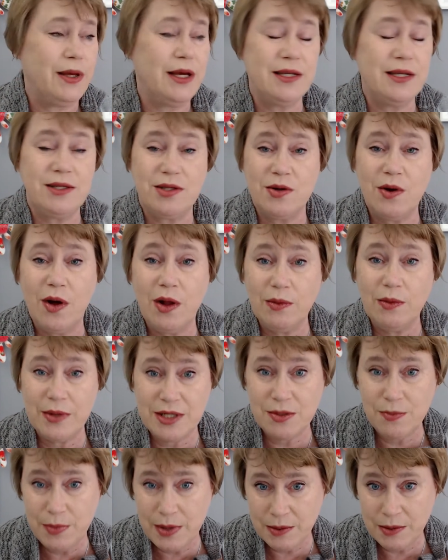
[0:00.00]
it's
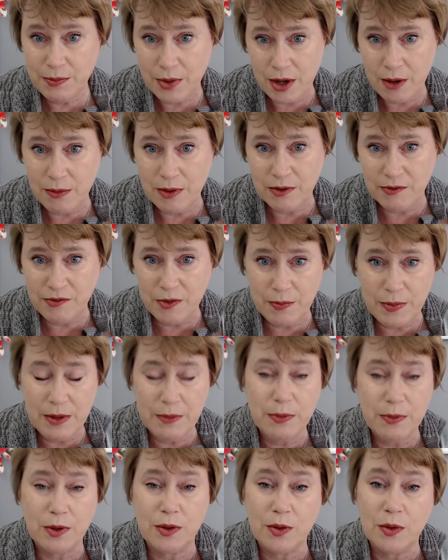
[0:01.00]
always a big problem for
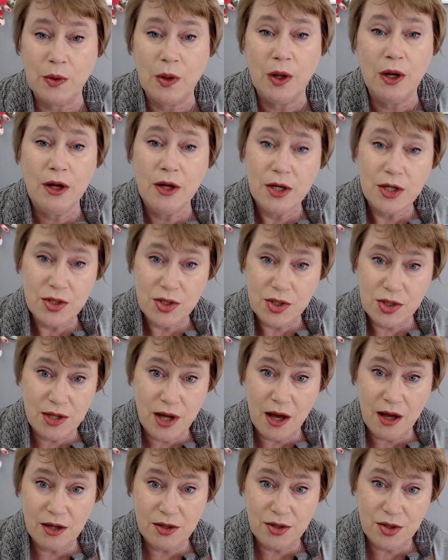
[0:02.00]
people who
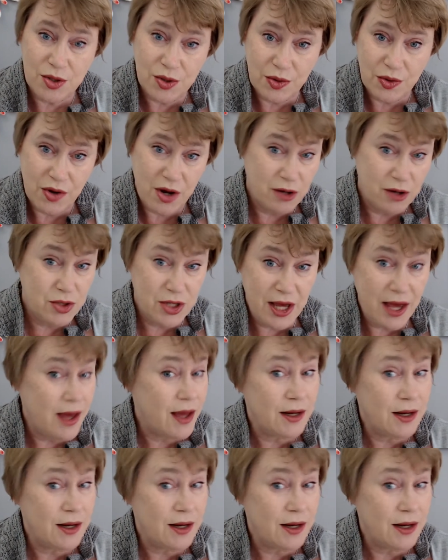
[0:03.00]
start to crochet,